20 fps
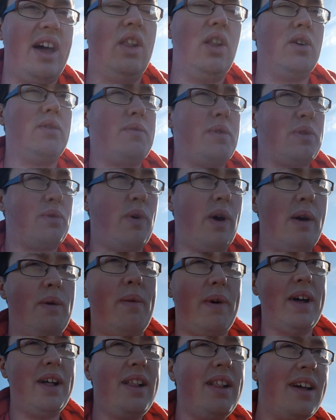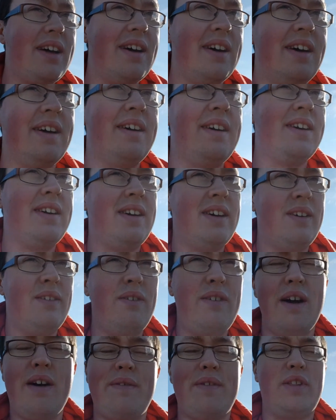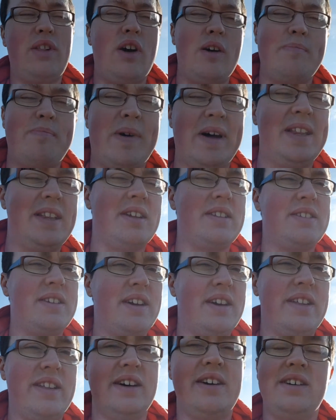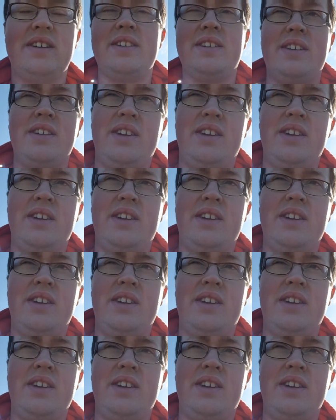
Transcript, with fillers: I get along with quite well. We have a lot of banter together.